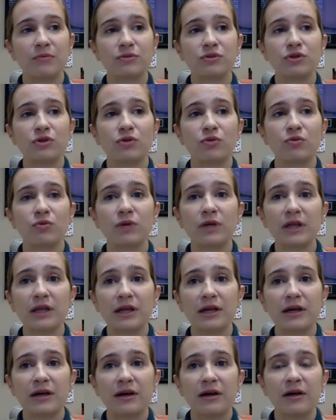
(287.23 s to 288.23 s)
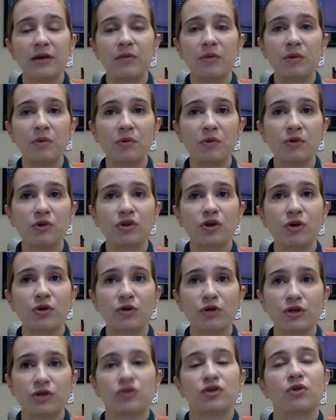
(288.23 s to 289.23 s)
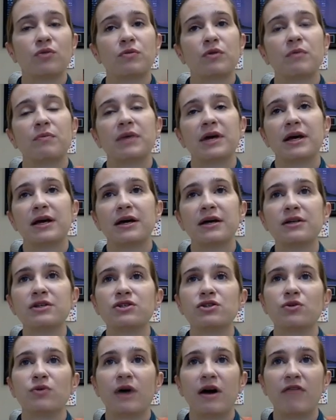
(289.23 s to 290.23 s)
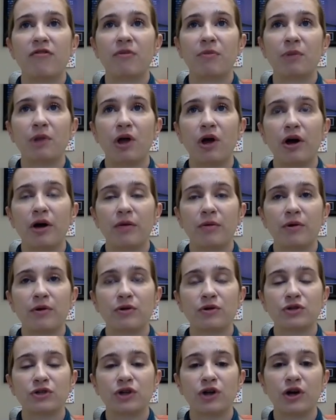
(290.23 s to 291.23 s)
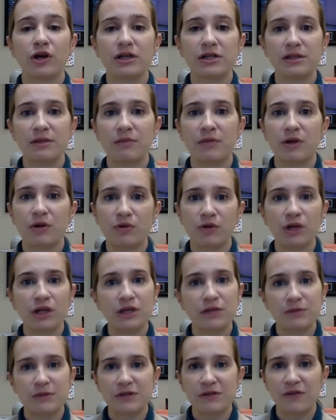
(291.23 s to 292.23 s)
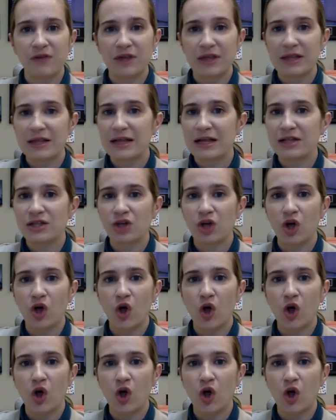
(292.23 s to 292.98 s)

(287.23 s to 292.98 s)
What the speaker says: So really, people don't assume that because you have a blog post on something really specific that that's